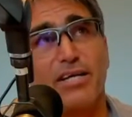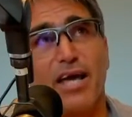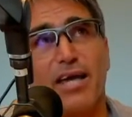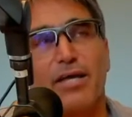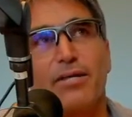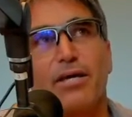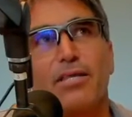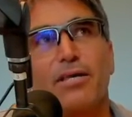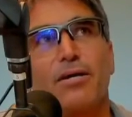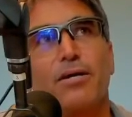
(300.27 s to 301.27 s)
And I think
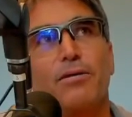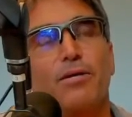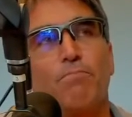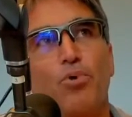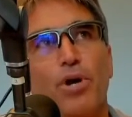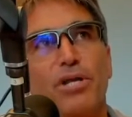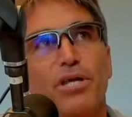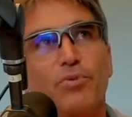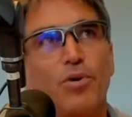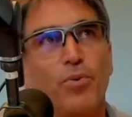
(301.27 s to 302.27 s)
the point
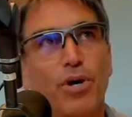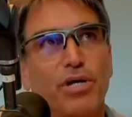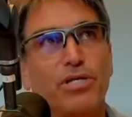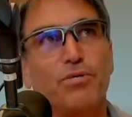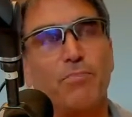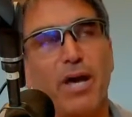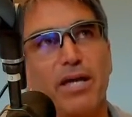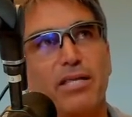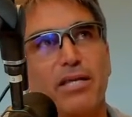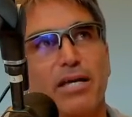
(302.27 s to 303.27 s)
that we're wanting to
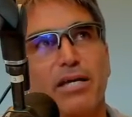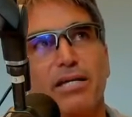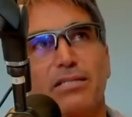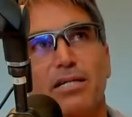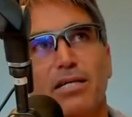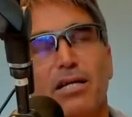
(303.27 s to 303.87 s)
make there is that